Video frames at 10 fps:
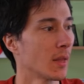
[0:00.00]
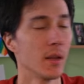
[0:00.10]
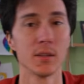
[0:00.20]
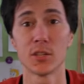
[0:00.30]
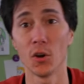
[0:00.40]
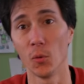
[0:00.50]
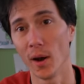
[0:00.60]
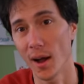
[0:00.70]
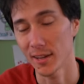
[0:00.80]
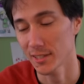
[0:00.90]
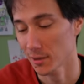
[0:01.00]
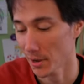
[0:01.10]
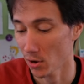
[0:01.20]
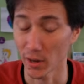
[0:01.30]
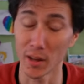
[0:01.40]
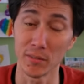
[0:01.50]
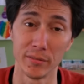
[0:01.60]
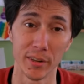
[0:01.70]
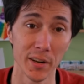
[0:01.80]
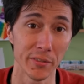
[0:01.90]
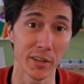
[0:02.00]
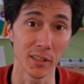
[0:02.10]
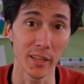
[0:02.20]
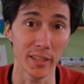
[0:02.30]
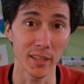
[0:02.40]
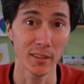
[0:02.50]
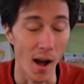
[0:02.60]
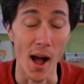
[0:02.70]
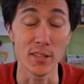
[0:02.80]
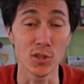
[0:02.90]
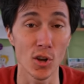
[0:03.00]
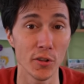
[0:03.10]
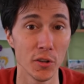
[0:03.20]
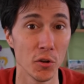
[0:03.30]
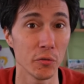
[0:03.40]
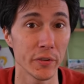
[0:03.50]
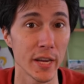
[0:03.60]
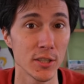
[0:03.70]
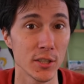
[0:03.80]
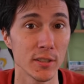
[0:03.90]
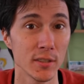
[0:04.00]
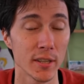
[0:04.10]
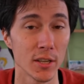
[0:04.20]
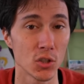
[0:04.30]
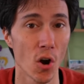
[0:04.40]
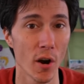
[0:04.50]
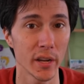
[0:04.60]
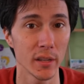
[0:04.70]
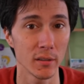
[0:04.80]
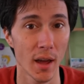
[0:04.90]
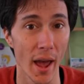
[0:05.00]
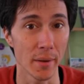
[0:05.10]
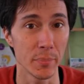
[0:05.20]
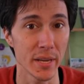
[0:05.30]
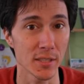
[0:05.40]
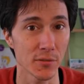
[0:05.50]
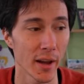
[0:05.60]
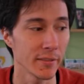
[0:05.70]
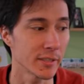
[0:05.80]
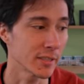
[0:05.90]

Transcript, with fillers: So I somehow got very, very lucky. I saw the notification that Target had PS5s in